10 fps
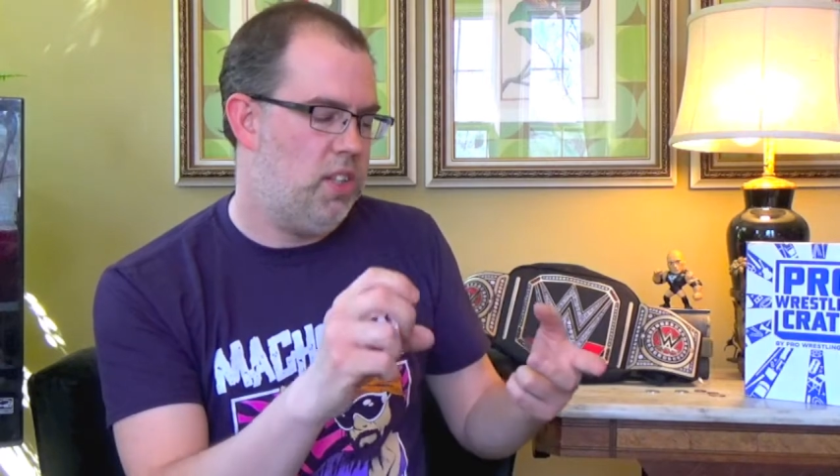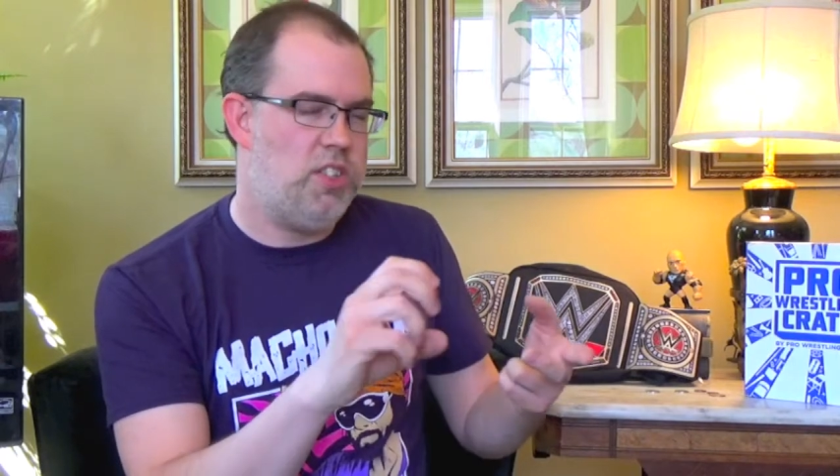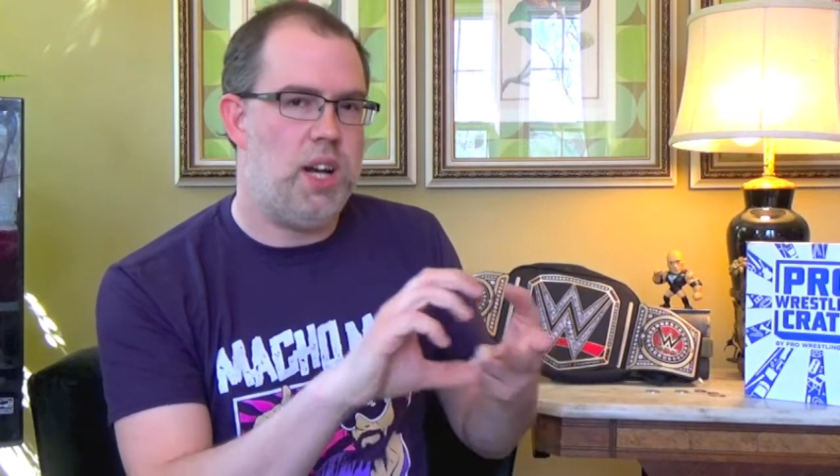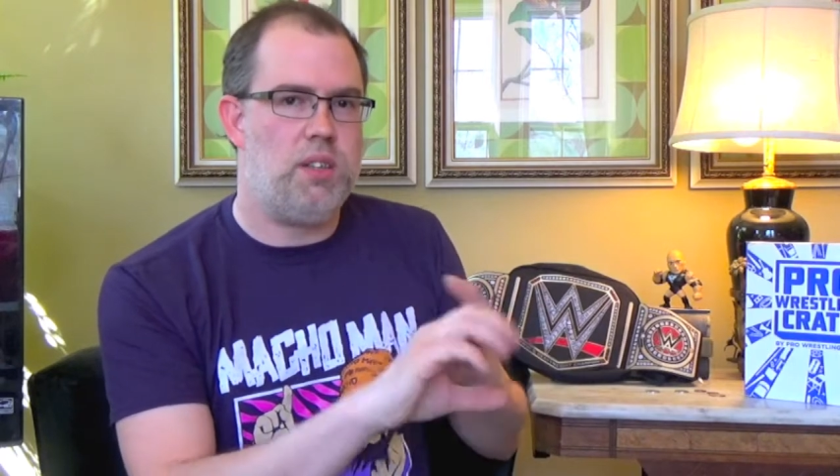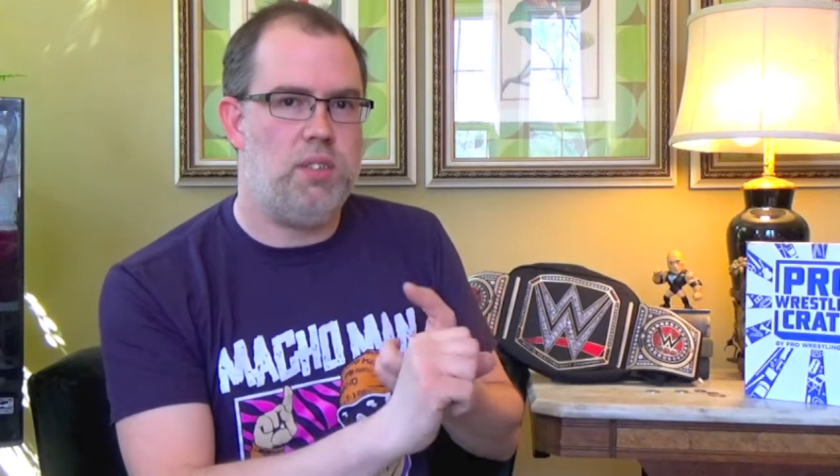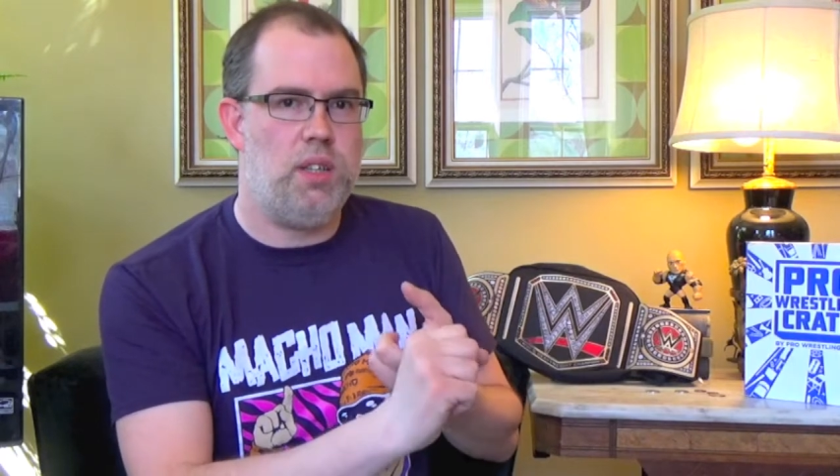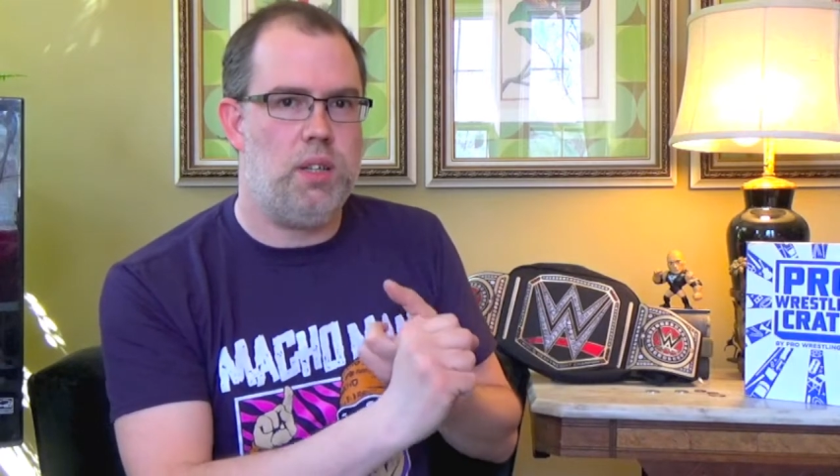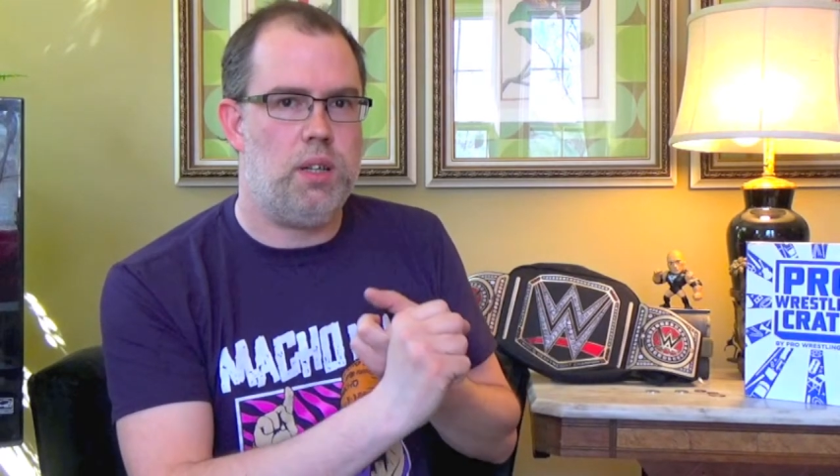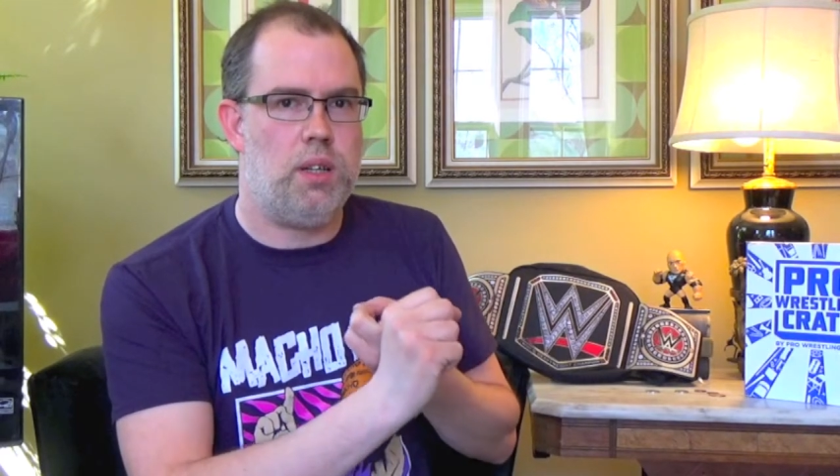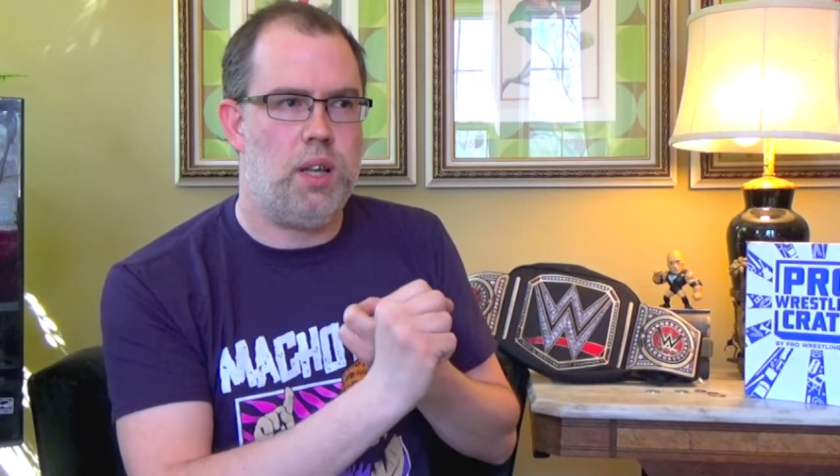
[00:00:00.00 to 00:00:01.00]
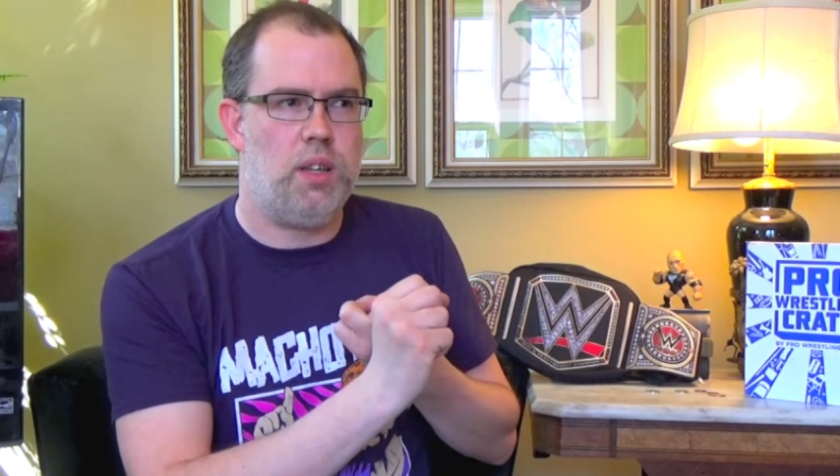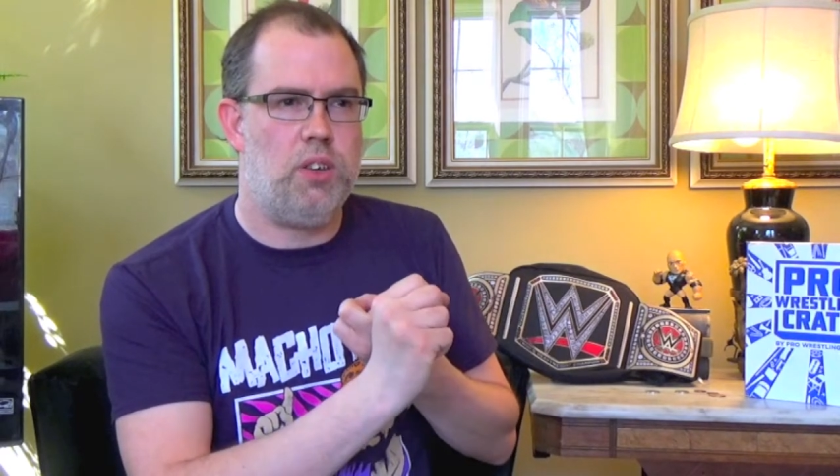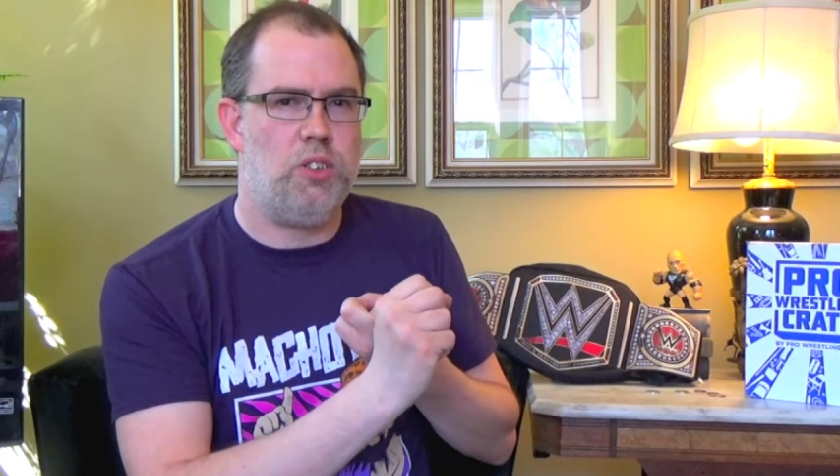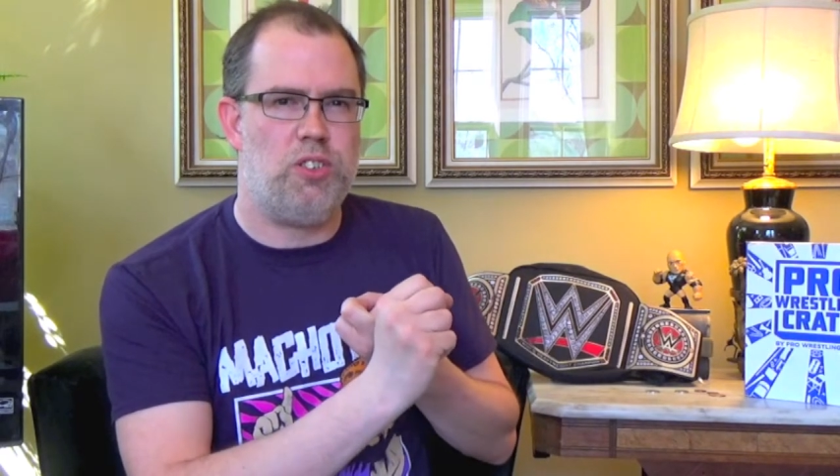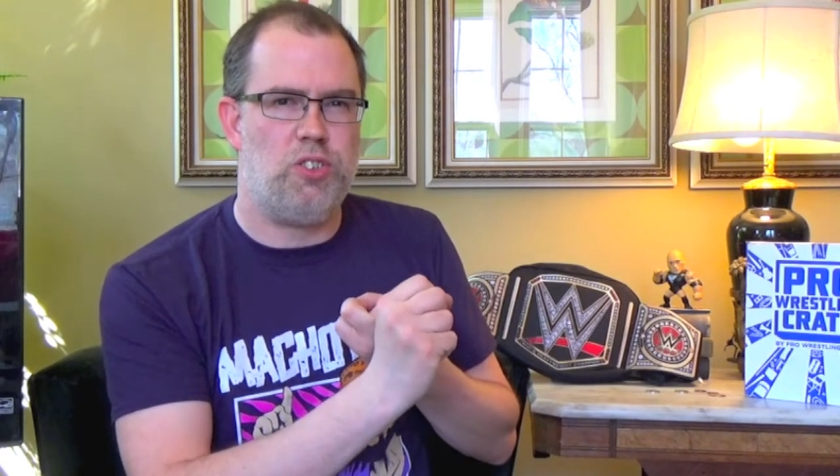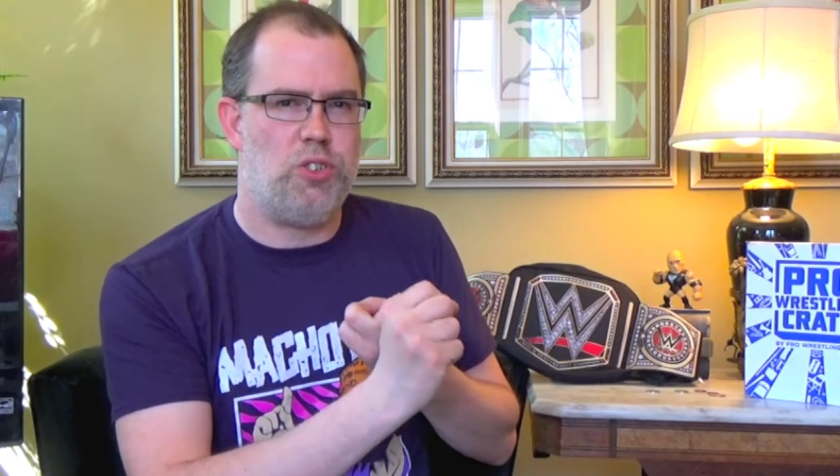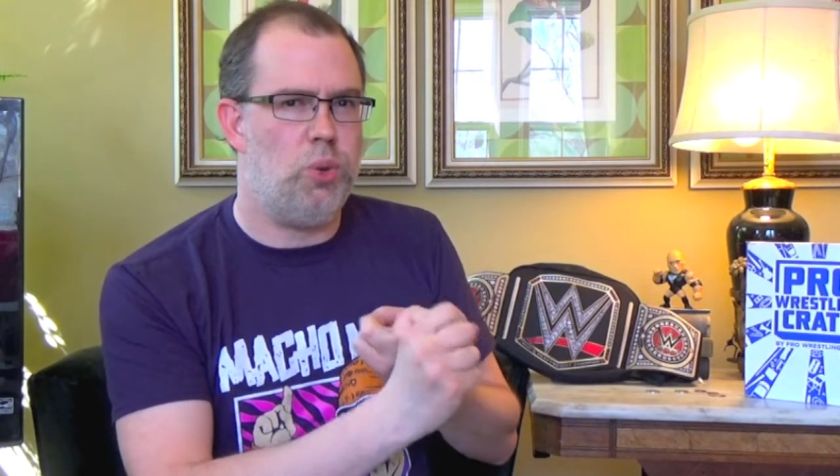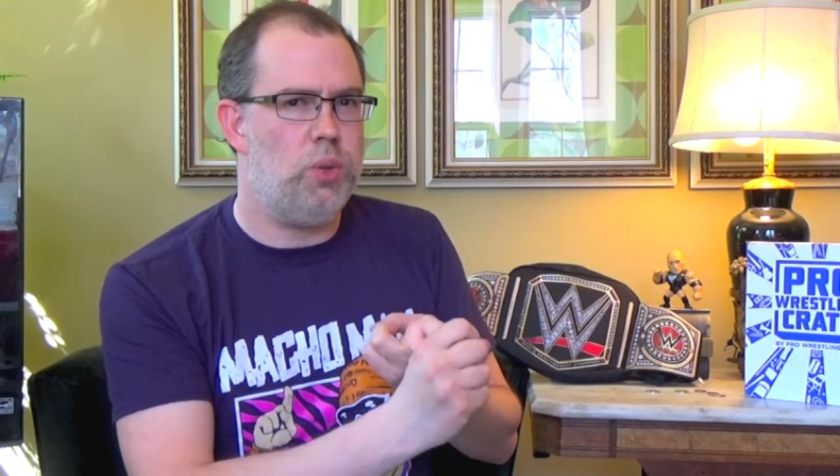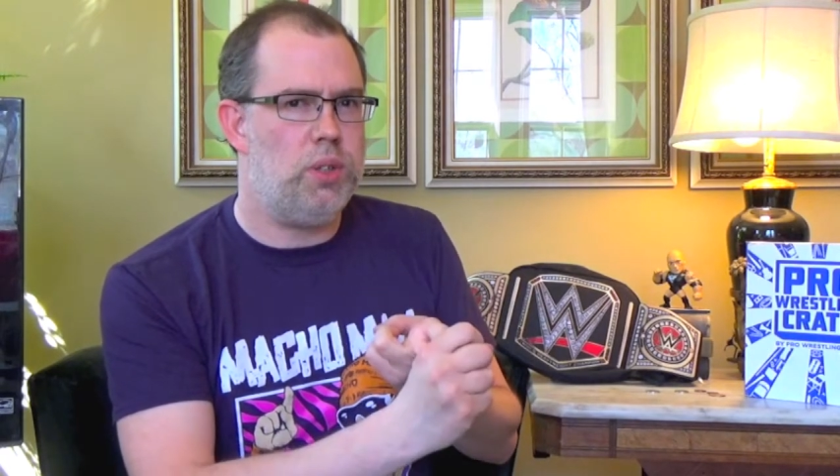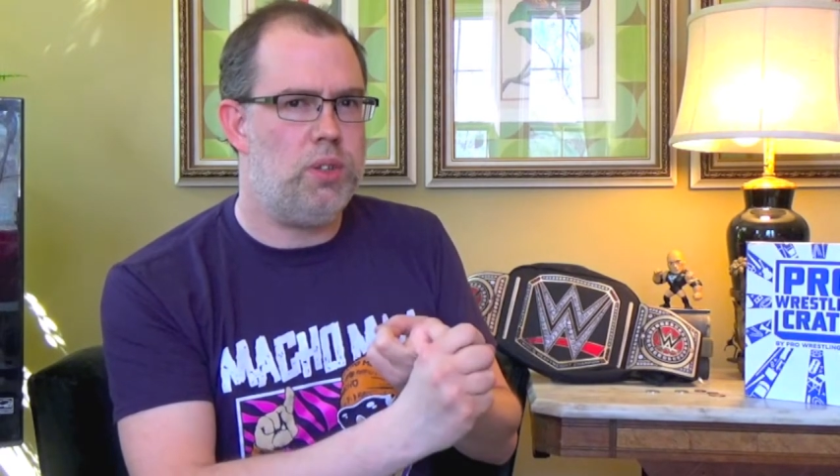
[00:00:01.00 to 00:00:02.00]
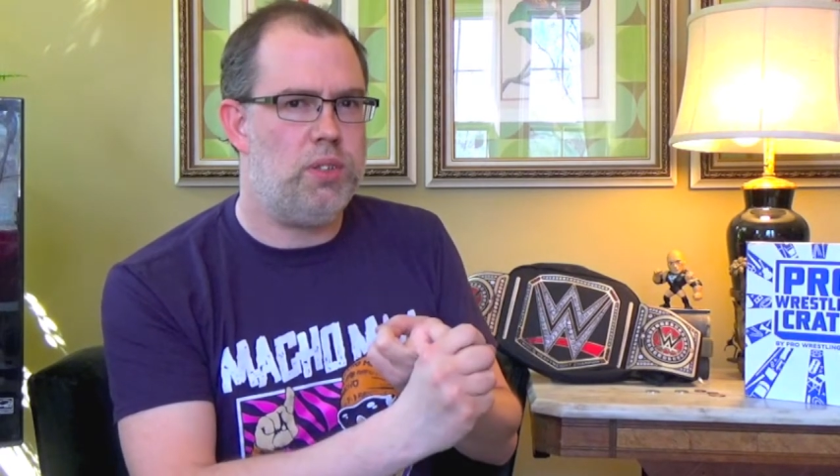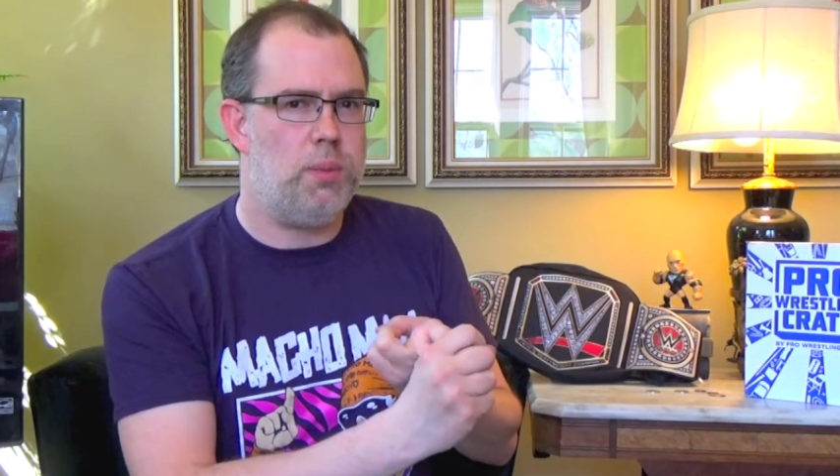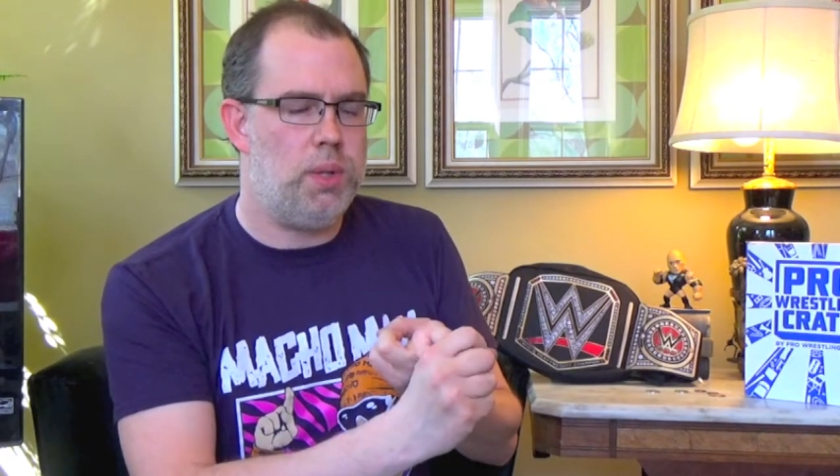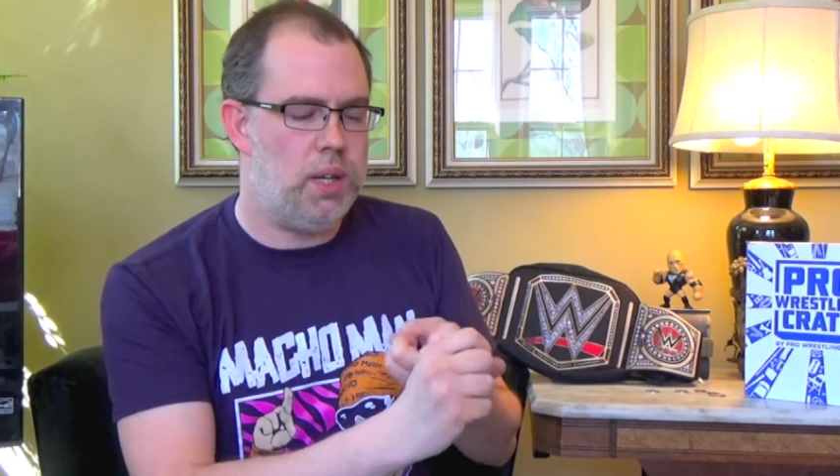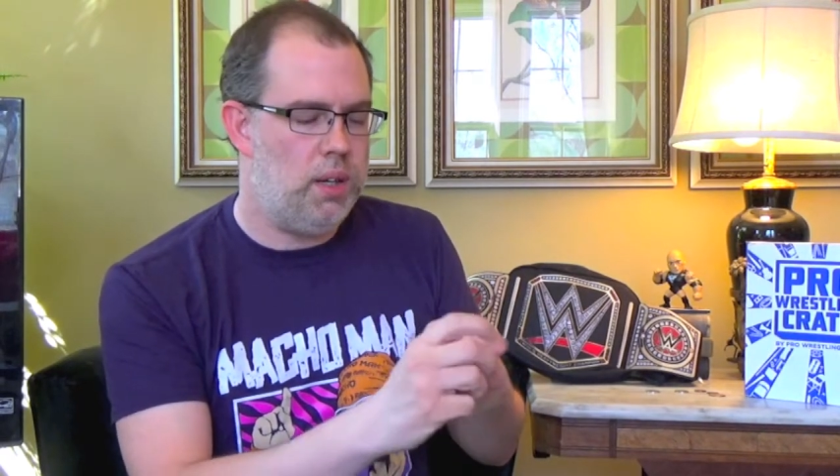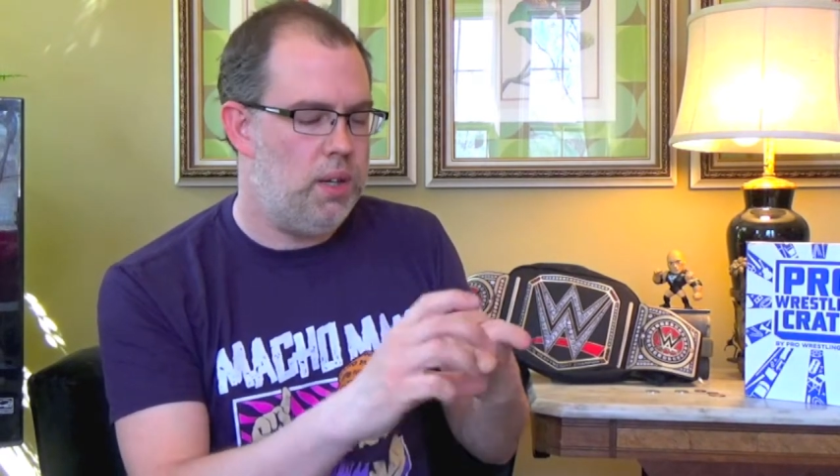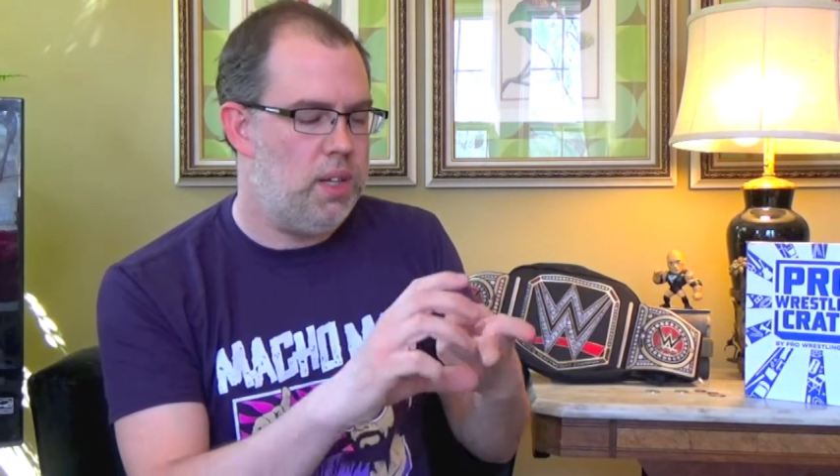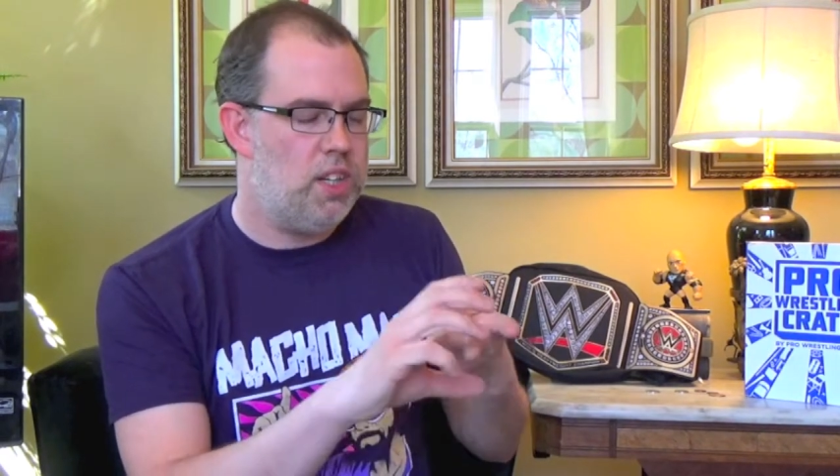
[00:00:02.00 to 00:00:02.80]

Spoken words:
John Cena, I think, hurt his shoulder or something.